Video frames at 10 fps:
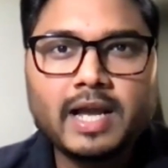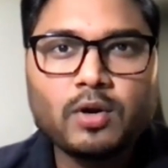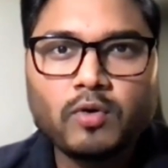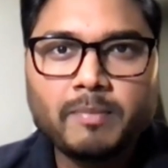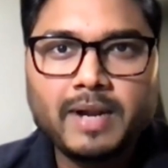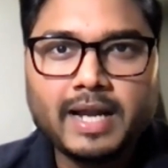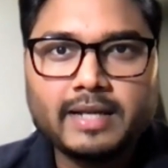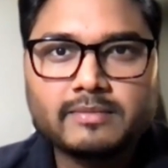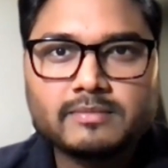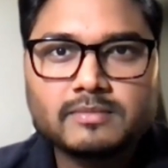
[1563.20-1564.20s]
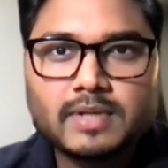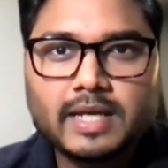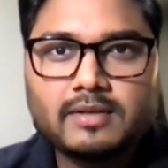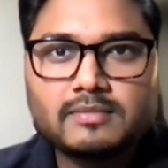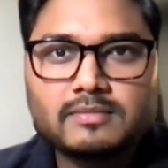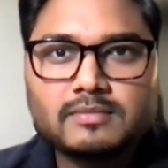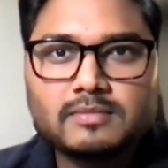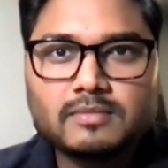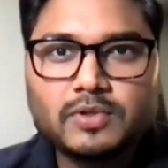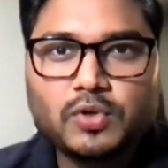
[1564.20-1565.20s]
and over planning. Like
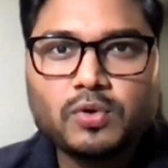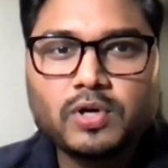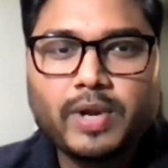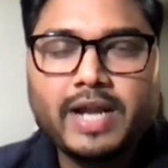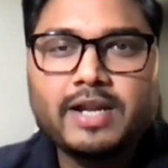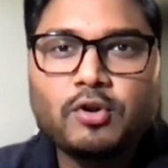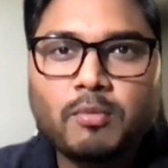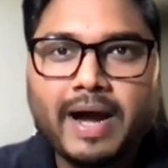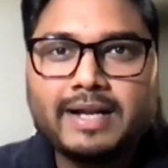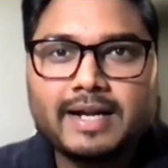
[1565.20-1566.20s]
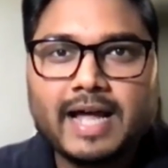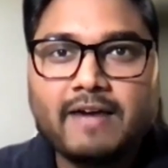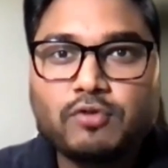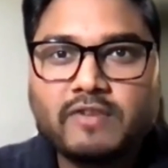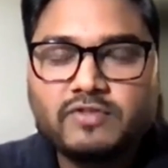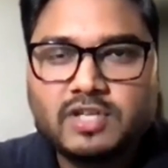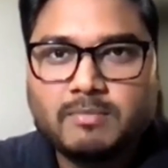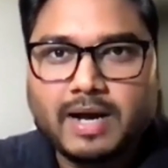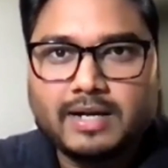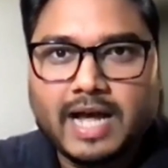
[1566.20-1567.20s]
you create in your mind that I have to give GMAT,